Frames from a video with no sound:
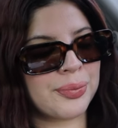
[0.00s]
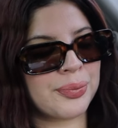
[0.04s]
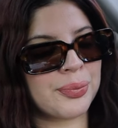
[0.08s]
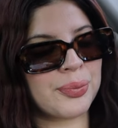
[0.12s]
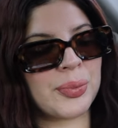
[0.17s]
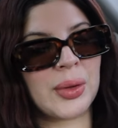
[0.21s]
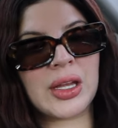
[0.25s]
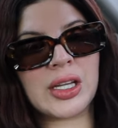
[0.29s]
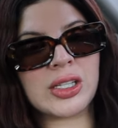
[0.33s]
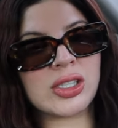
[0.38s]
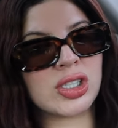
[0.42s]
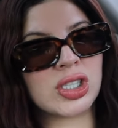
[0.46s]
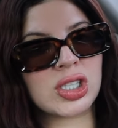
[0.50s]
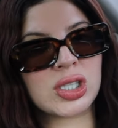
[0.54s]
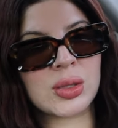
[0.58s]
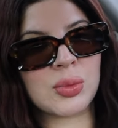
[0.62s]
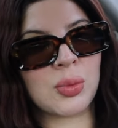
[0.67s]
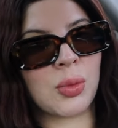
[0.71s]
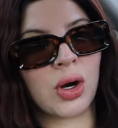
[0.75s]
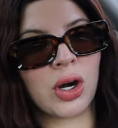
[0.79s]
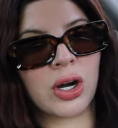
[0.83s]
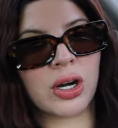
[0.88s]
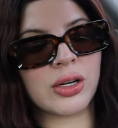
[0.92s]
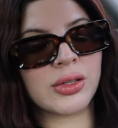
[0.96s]
being
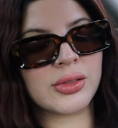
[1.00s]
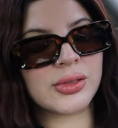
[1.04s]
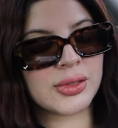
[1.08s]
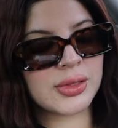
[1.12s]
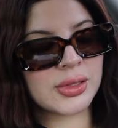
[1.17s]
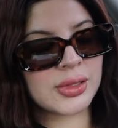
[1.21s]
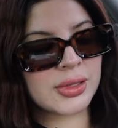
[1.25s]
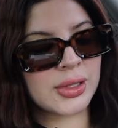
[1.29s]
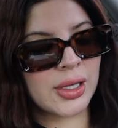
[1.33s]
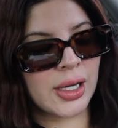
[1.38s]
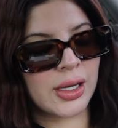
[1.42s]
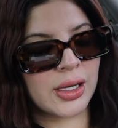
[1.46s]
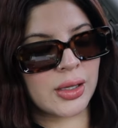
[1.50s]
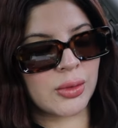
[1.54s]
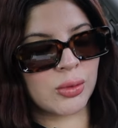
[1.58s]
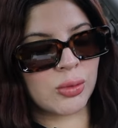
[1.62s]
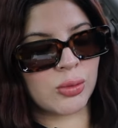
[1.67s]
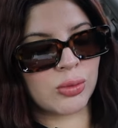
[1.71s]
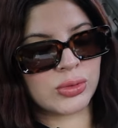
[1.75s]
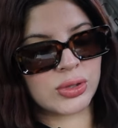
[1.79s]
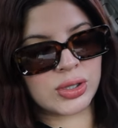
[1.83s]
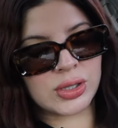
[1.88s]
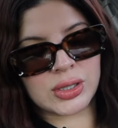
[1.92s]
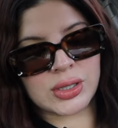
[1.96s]
smart
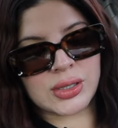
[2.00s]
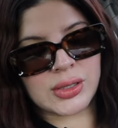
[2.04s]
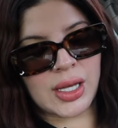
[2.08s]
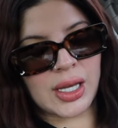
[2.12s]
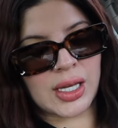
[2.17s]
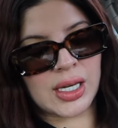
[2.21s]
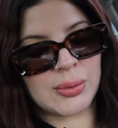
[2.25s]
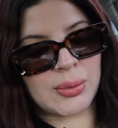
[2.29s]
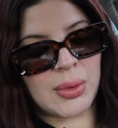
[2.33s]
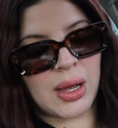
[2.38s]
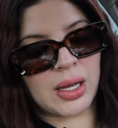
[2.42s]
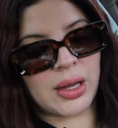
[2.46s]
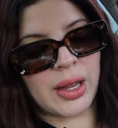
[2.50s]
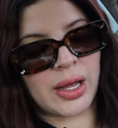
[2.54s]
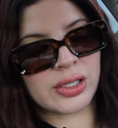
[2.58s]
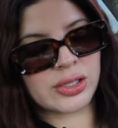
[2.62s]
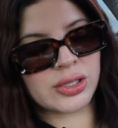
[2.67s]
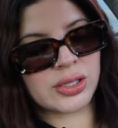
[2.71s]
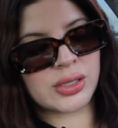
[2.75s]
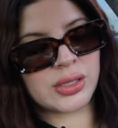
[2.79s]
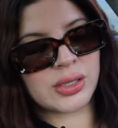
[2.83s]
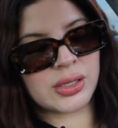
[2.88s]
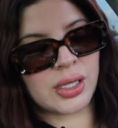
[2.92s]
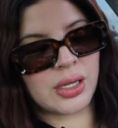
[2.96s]
and just getting my
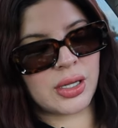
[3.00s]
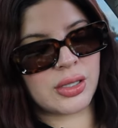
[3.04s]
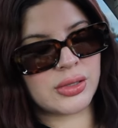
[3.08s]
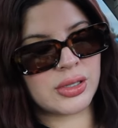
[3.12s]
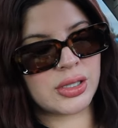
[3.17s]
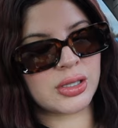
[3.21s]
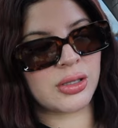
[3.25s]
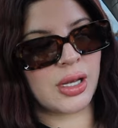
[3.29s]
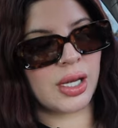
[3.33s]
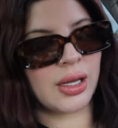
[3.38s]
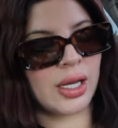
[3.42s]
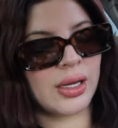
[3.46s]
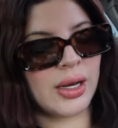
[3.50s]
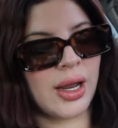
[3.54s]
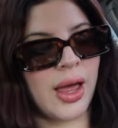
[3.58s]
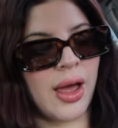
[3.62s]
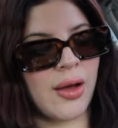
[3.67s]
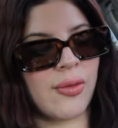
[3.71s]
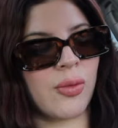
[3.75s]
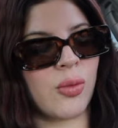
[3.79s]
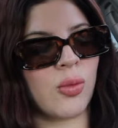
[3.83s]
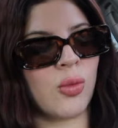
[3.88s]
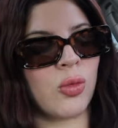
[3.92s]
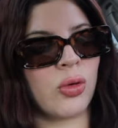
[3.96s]
lashes done so I can
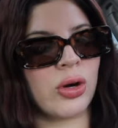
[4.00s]
have